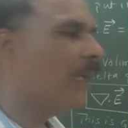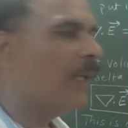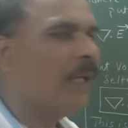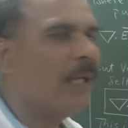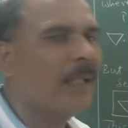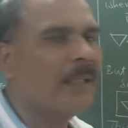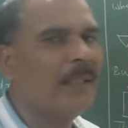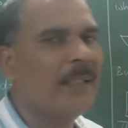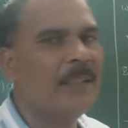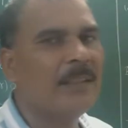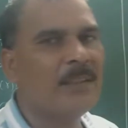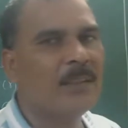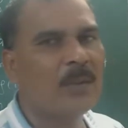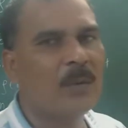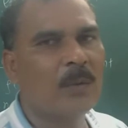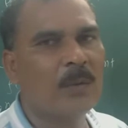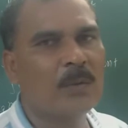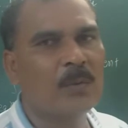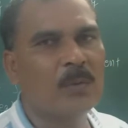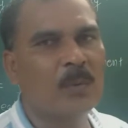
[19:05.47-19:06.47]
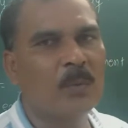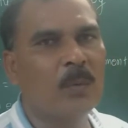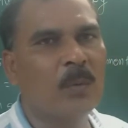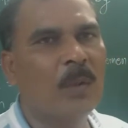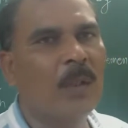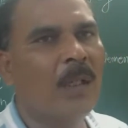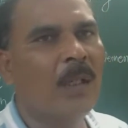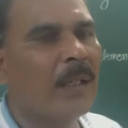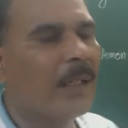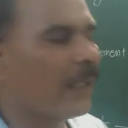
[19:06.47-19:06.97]
and that is equals to
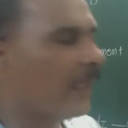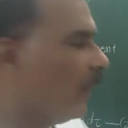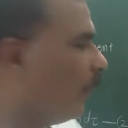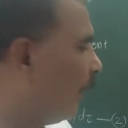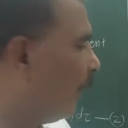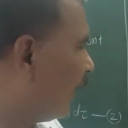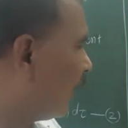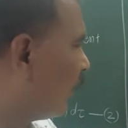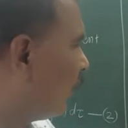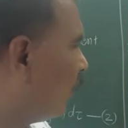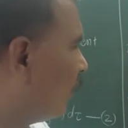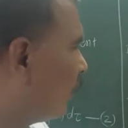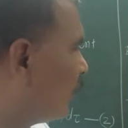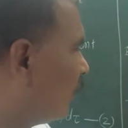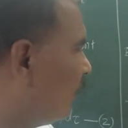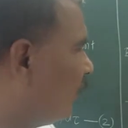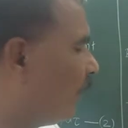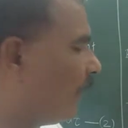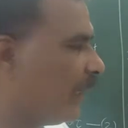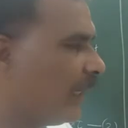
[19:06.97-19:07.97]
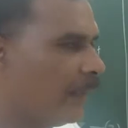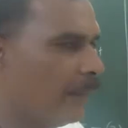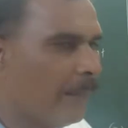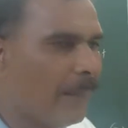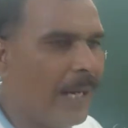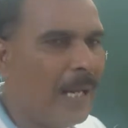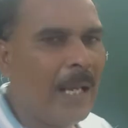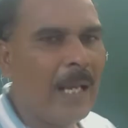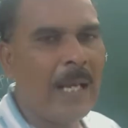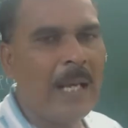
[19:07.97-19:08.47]
Q enclosed divided
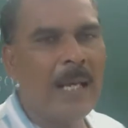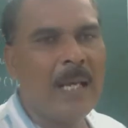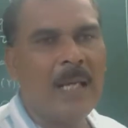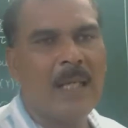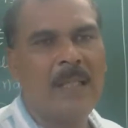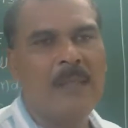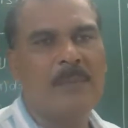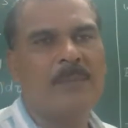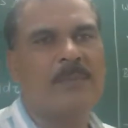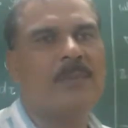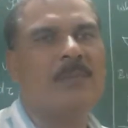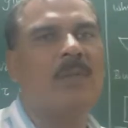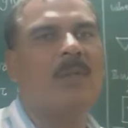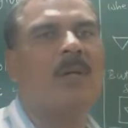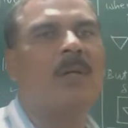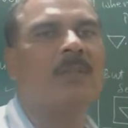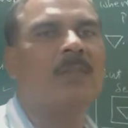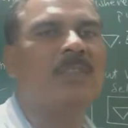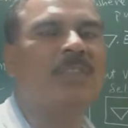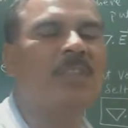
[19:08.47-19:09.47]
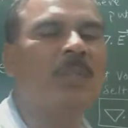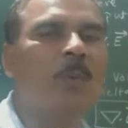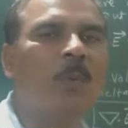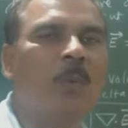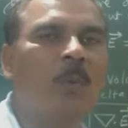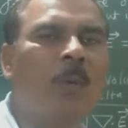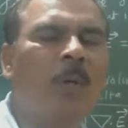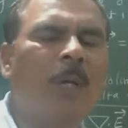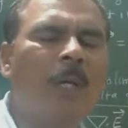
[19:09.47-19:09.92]
by epsilon 0.